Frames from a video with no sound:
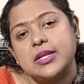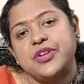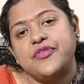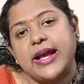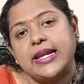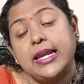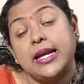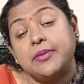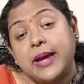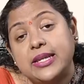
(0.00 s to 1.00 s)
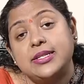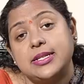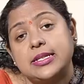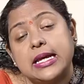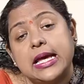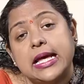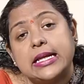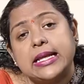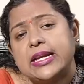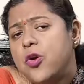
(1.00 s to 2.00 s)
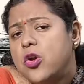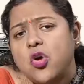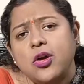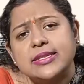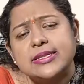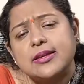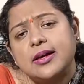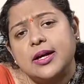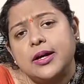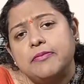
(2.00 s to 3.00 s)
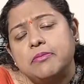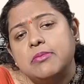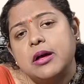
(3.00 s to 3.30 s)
had rightly commented that not all